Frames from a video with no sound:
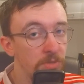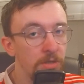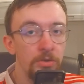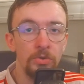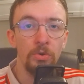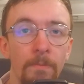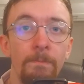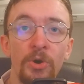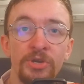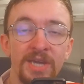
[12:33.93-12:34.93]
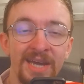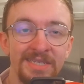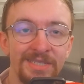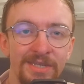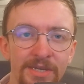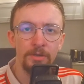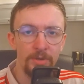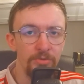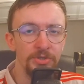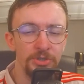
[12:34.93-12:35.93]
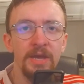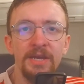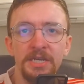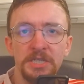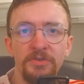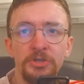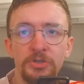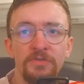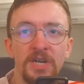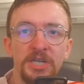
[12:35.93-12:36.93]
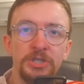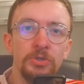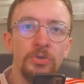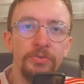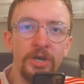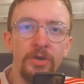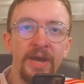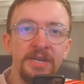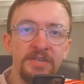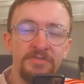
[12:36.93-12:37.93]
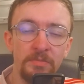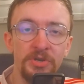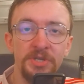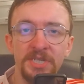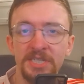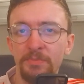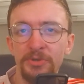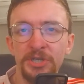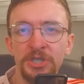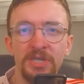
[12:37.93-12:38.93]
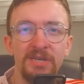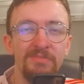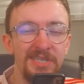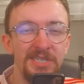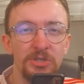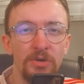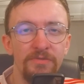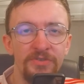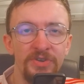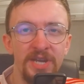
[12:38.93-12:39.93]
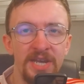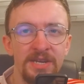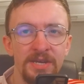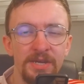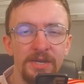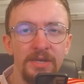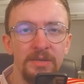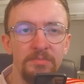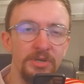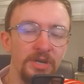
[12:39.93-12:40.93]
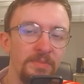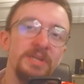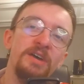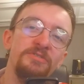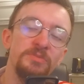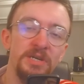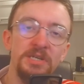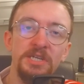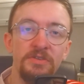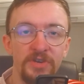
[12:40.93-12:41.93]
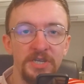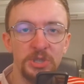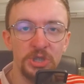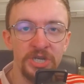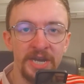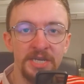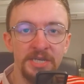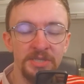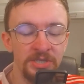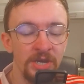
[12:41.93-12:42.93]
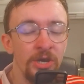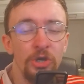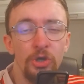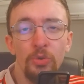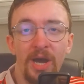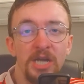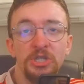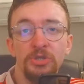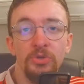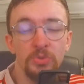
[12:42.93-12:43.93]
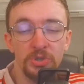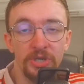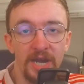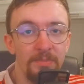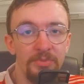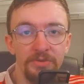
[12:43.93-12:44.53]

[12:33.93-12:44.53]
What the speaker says: or Monegasque opponents. It's a very tough clash to call though, and if I'm honest, it's the prediction that I'm least confident in. But I mean, after my league phase shenanigans, who actually knows what's going to happen?